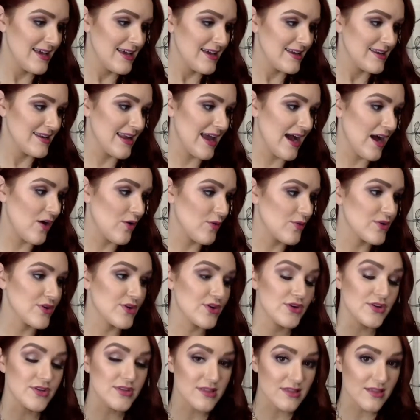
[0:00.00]
Now,
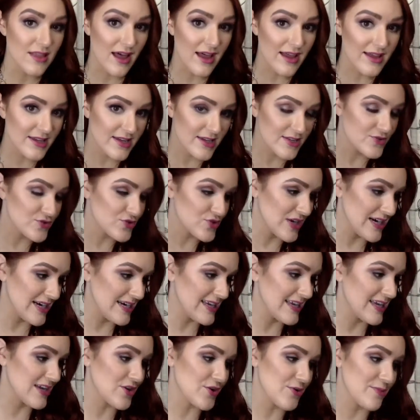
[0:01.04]
good luck trying to
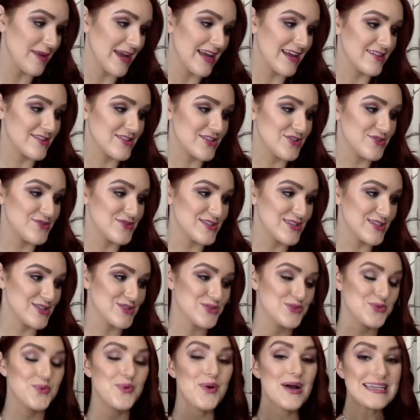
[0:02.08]
get your man to use this
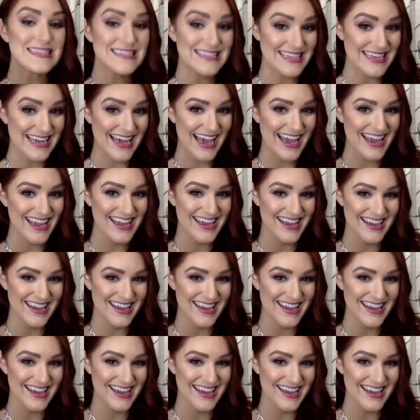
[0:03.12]
twice a day.